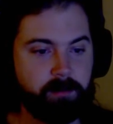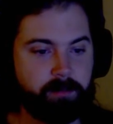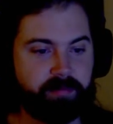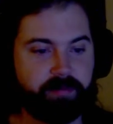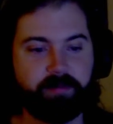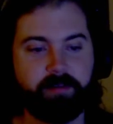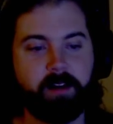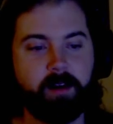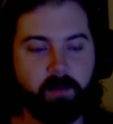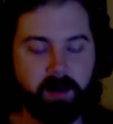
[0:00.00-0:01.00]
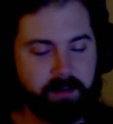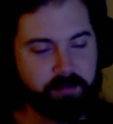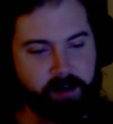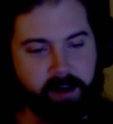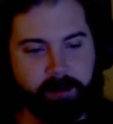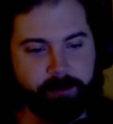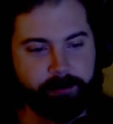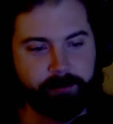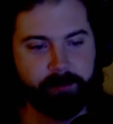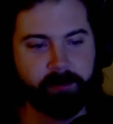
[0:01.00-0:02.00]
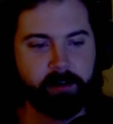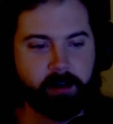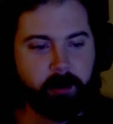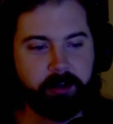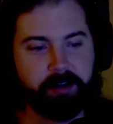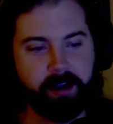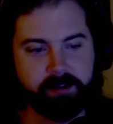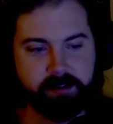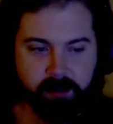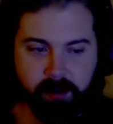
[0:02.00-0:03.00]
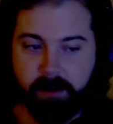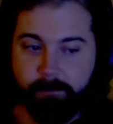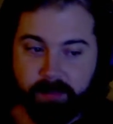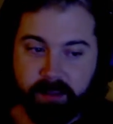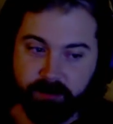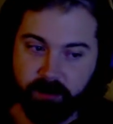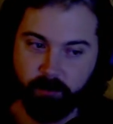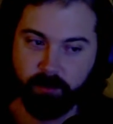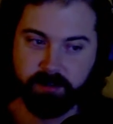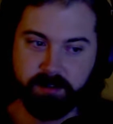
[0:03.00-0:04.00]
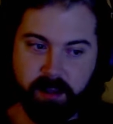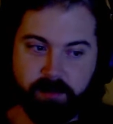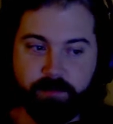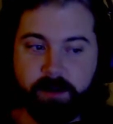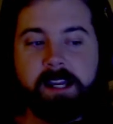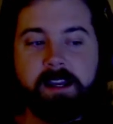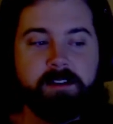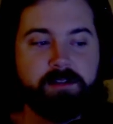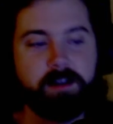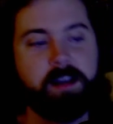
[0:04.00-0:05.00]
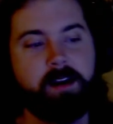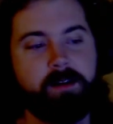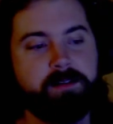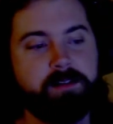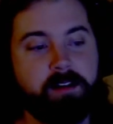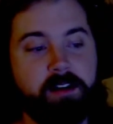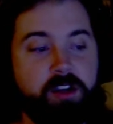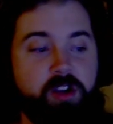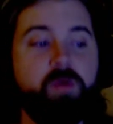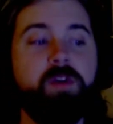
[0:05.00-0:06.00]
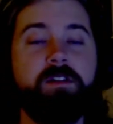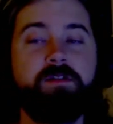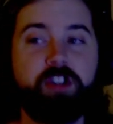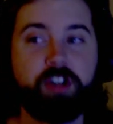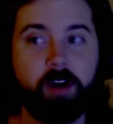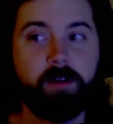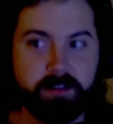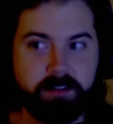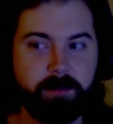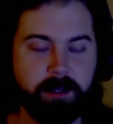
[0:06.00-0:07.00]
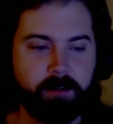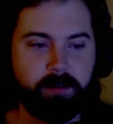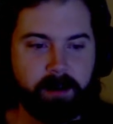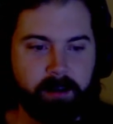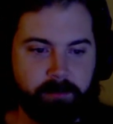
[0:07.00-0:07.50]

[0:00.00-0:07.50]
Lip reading: Pfft, whatever, Kyle. Come on, you guys. If there was a freaking treehouse, you would have showed it to me already.